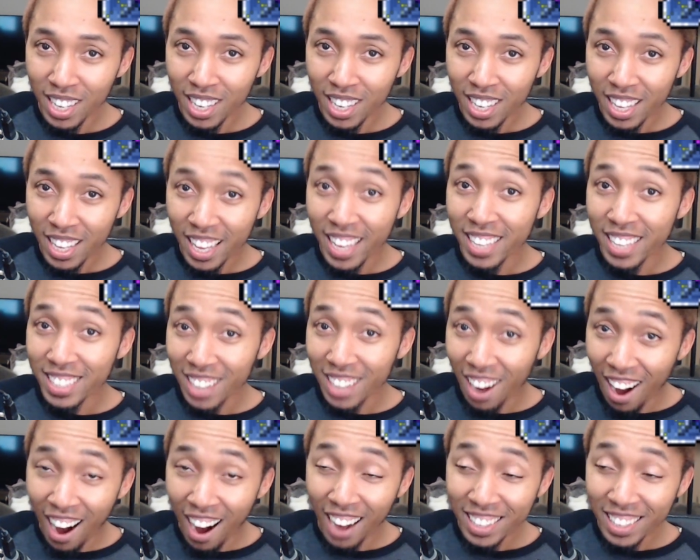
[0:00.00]
is
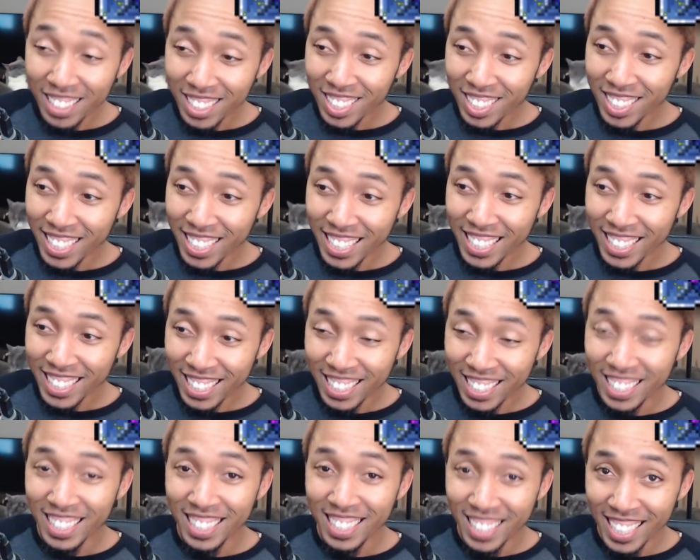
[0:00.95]
honestly
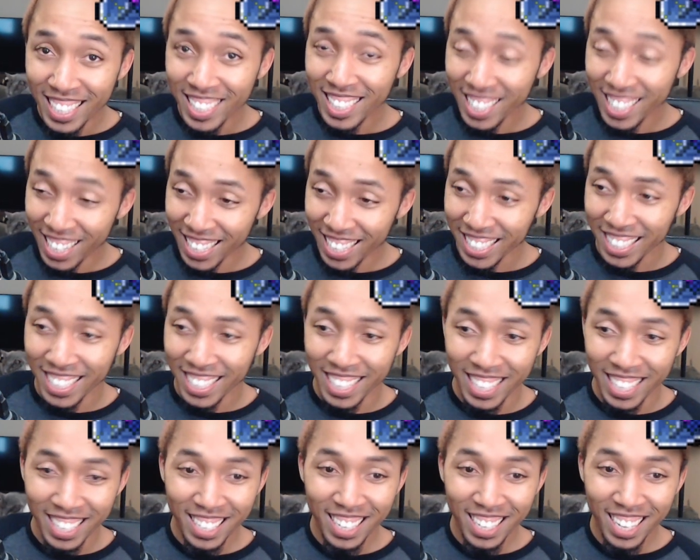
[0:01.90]

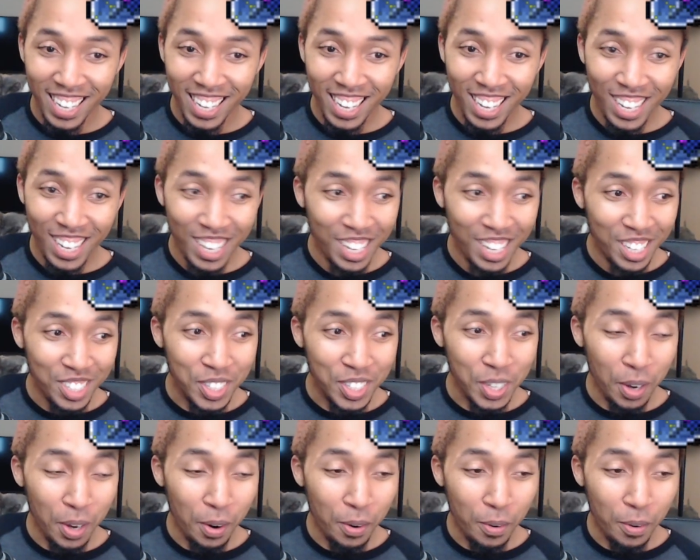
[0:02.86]
disgusting.
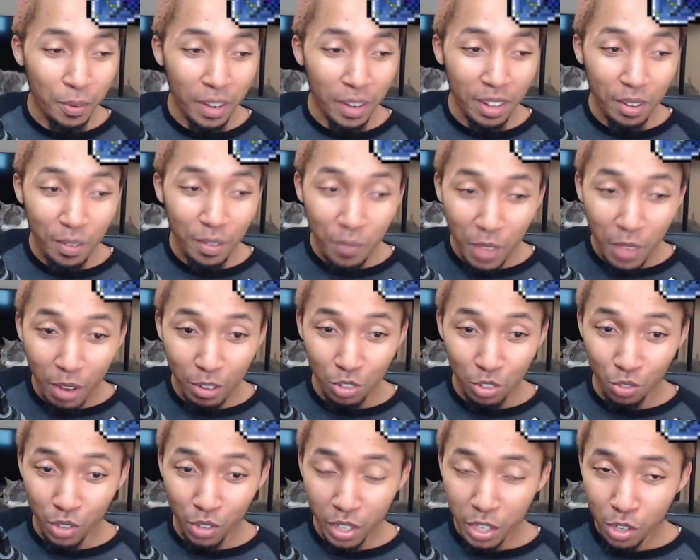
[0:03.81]
So it was
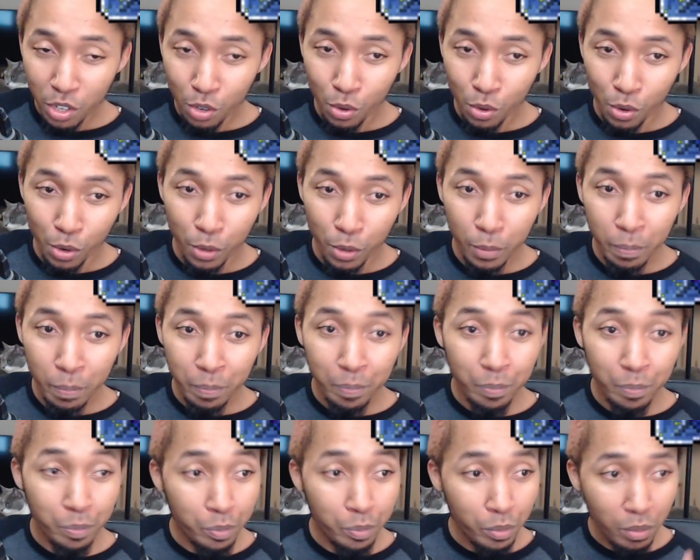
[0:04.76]
really cool.
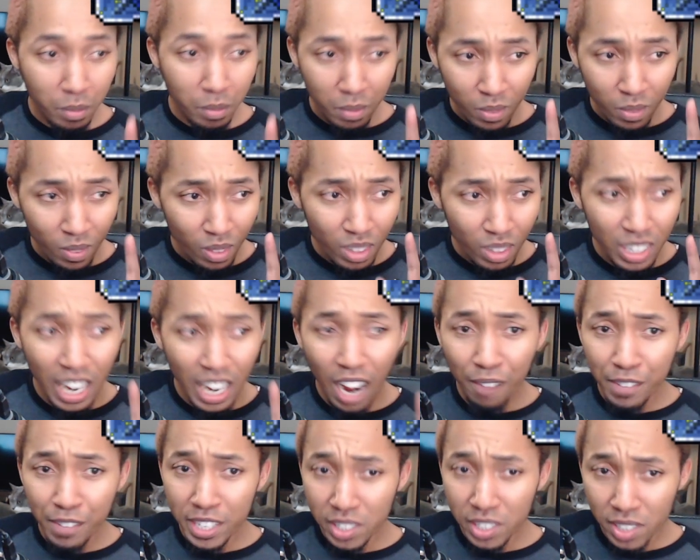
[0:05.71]

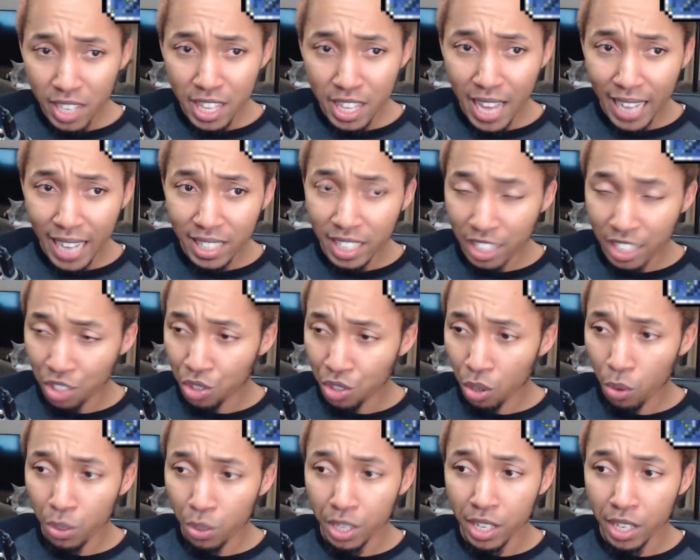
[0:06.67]
Obviously that's
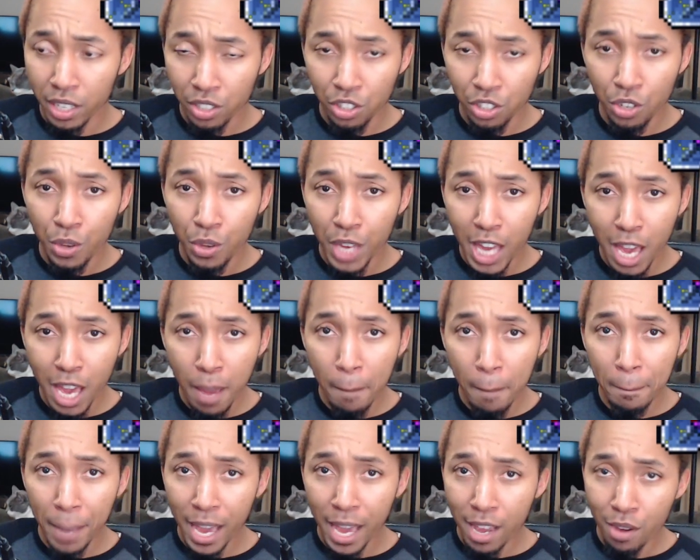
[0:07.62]
Exodia, so you
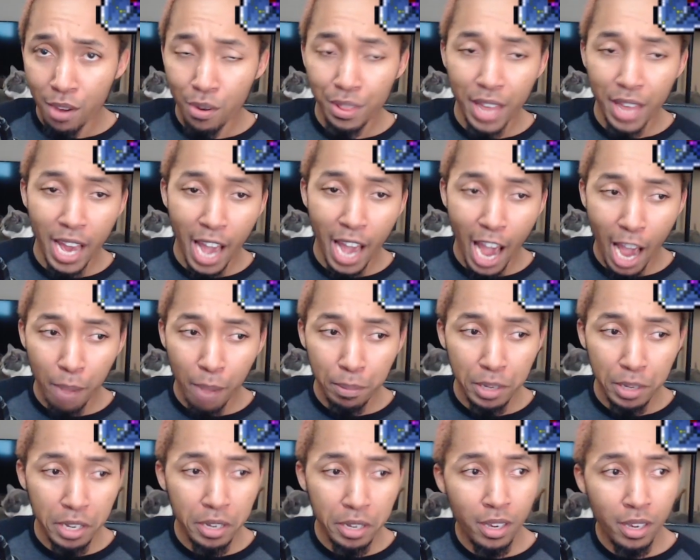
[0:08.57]
can't bank on that
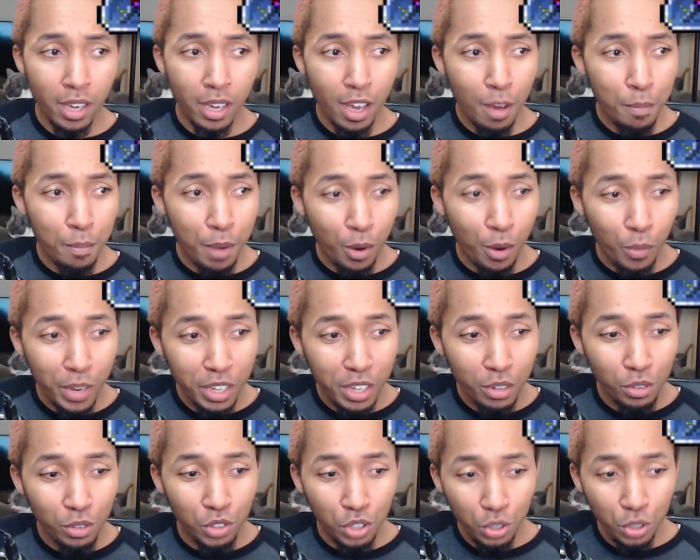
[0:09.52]
happening. But when
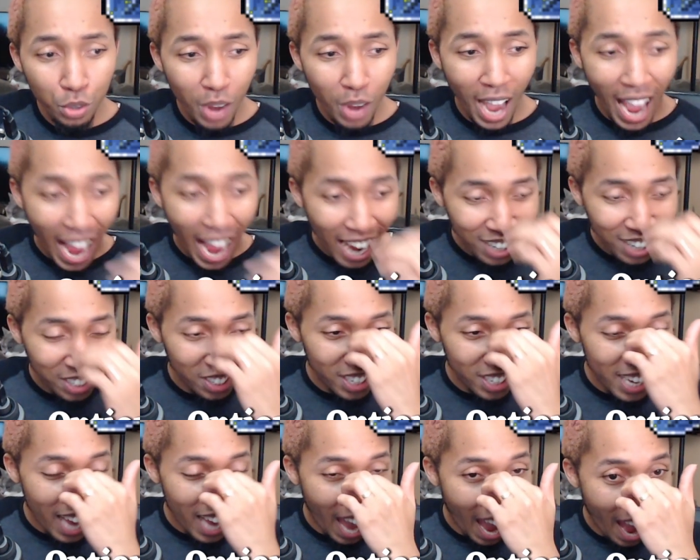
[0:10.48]
you do
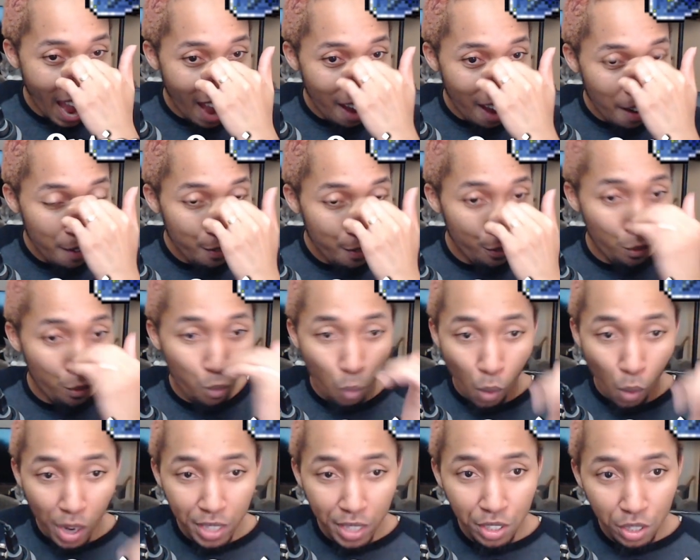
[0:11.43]
actually have
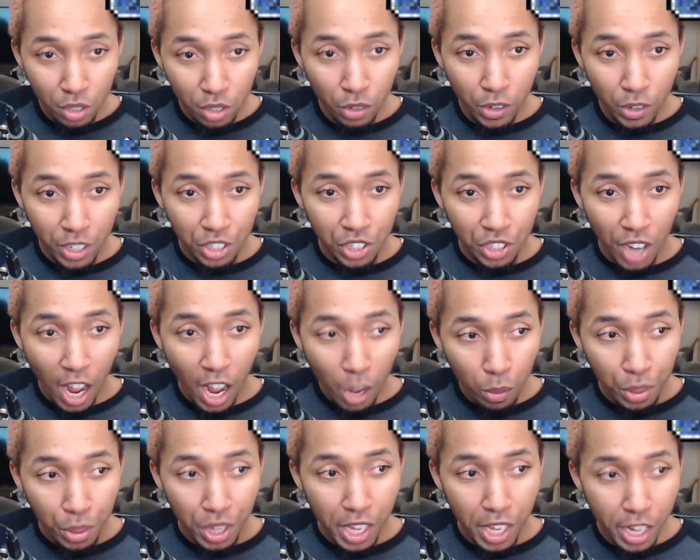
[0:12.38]
one Telluric Shock
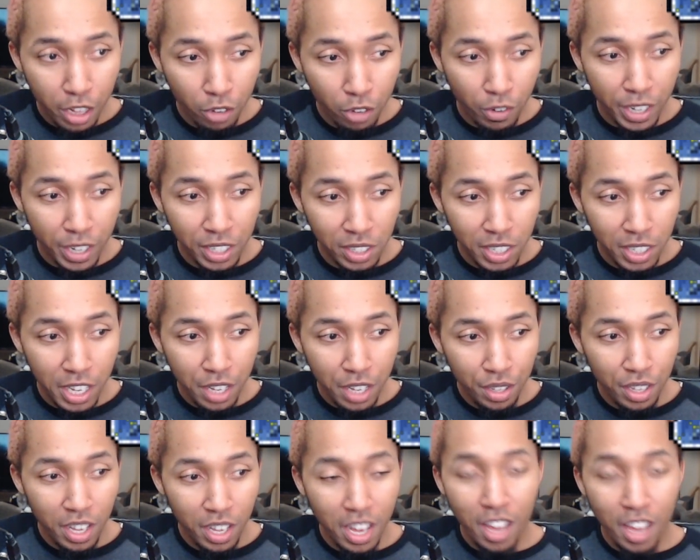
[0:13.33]
with Killer
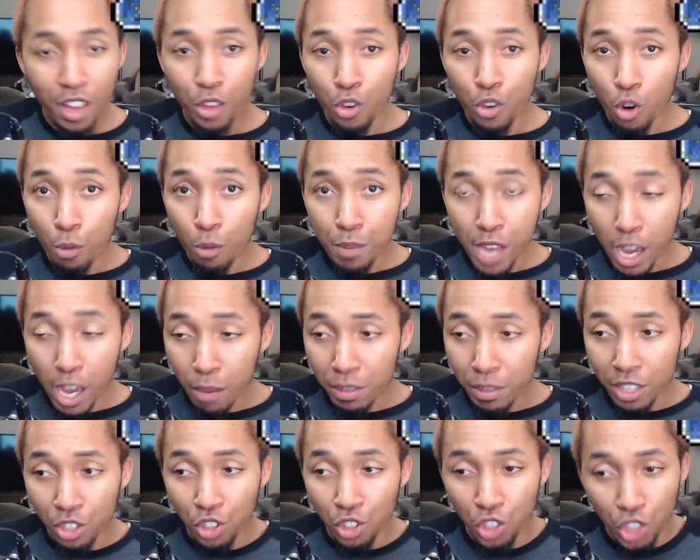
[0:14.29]
Instinct, you'll be able
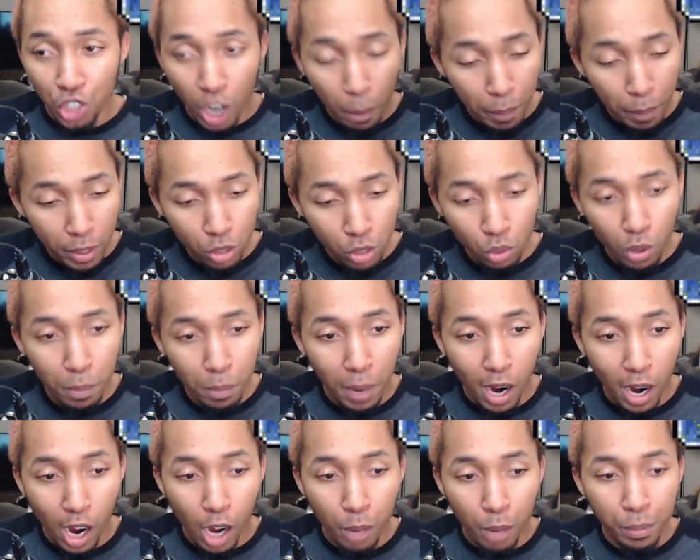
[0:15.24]
to jump into a
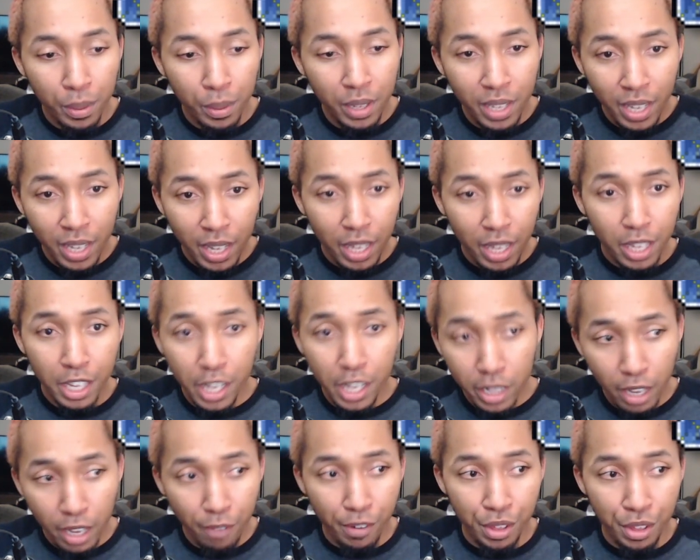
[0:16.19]
mob,
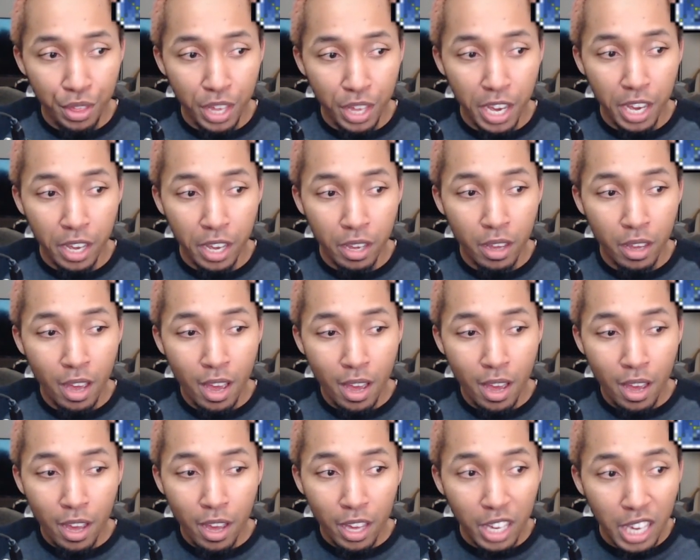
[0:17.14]
kill everything,
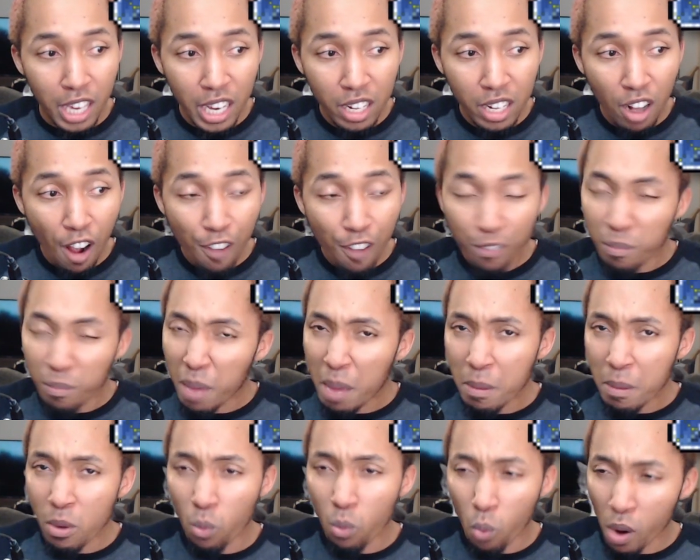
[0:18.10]
get off
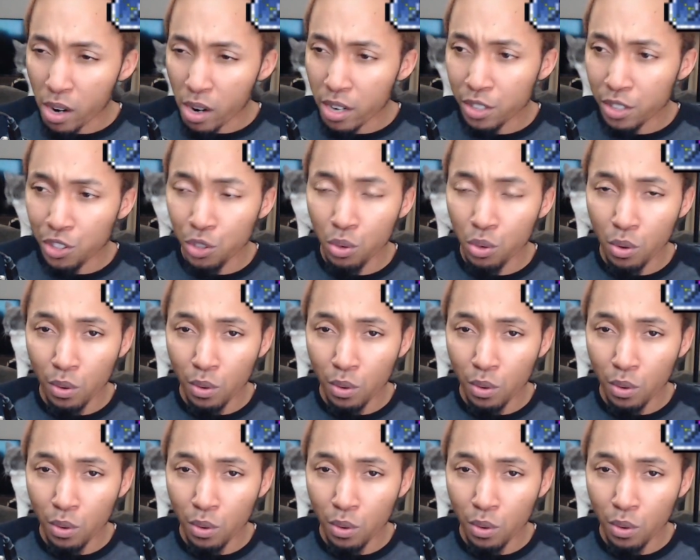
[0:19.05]
maybe 1 or 2